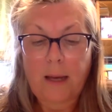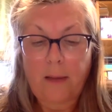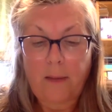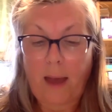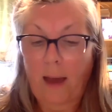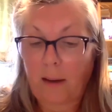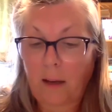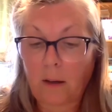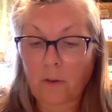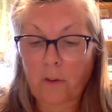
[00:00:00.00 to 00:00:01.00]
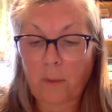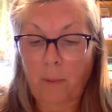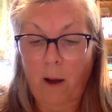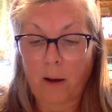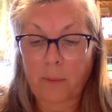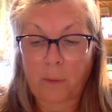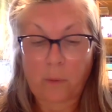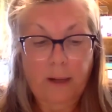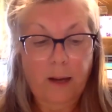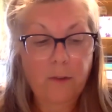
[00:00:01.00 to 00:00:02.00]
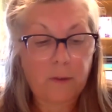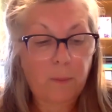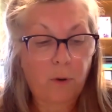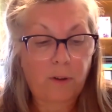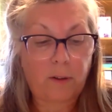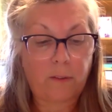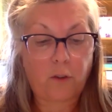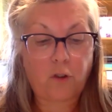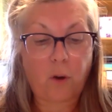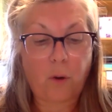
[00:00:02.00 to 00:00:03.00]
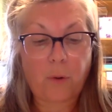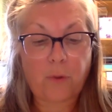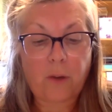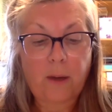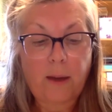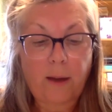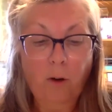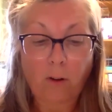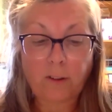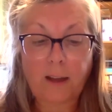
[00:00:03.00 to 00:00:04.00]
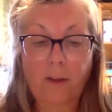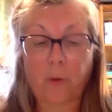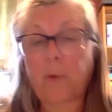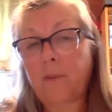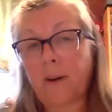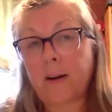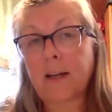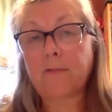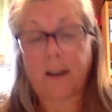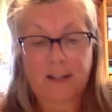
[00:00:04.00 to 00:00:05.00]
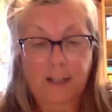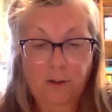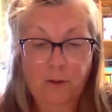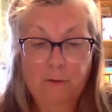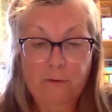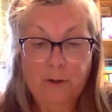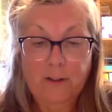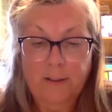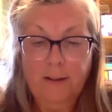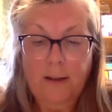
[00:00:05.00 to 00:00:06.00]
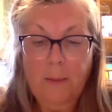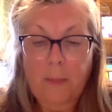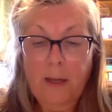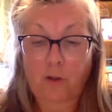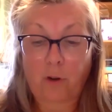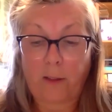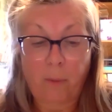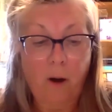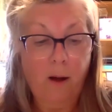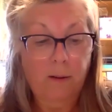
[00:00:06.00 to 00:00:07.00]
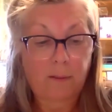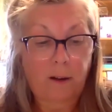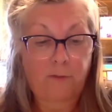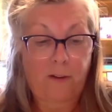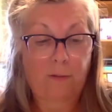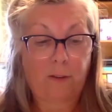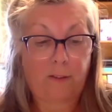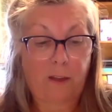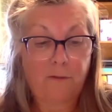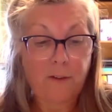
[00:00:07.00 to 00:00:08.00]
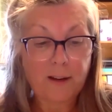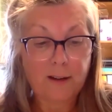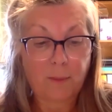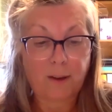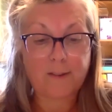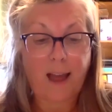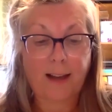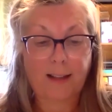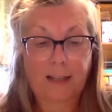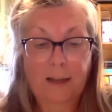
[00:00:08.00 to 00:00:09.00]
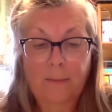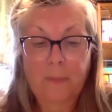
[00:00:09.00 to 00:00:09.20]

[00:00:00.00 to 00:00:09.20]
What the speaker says: They had heels at the bottom and were nicely pointed at the toes, and altogether were very inviting to the foot. He tried them on and found that they fitted him exactly.